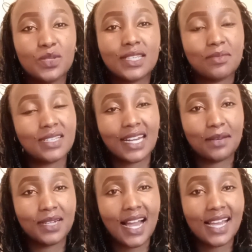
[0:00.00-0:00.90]
you
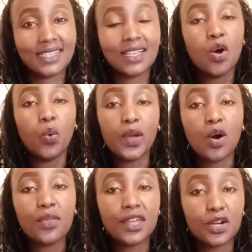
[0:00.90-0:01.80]
subscribed, guys? We
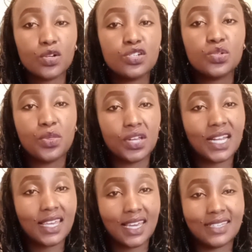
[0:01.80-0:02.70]
are on the road to
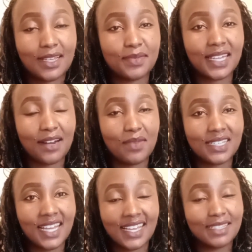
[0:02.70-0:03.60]
3K
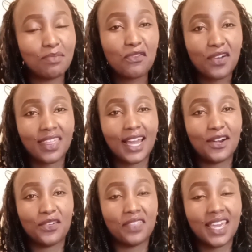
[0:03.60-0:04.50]
subscribers, guys. Before the
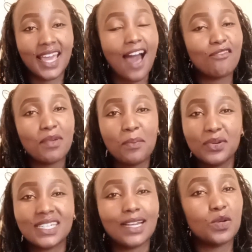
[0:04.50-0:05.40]
end of the year, I've been
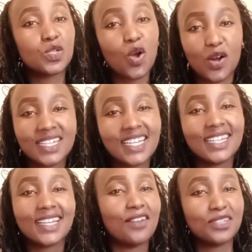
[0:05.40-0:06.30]
putting out
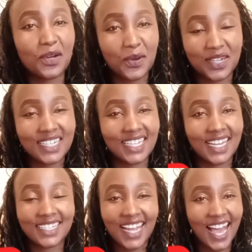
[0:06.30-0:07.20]
content after
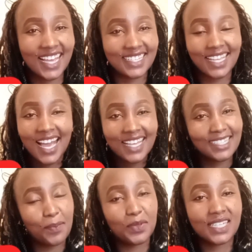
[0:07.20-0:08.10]
content. Guys,
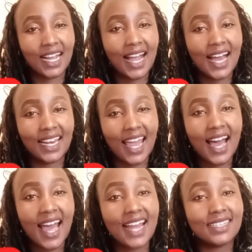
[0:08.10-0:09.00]
support a girl,
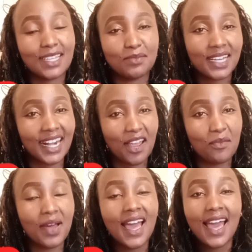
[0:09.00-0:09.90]
yeah, and
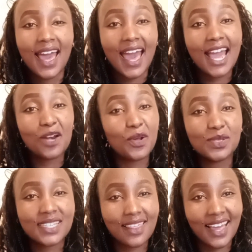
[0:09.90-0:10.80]
subscribe. And when
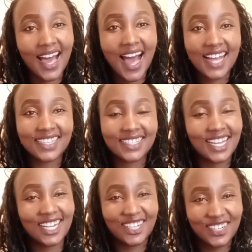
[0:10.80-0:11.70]
you see the ads,
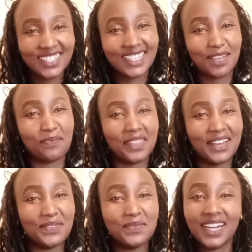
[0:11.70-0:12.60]
don't skip
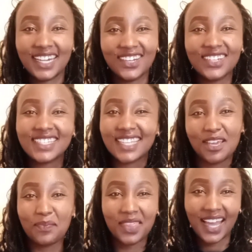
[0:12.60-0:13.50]
them. Don't
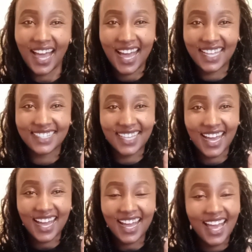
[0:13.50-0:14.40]
skip the ads,
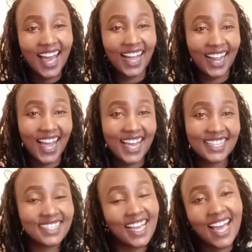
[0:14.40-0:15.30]
yeah
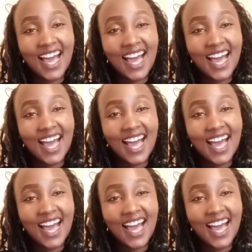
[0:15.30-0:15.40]
guys.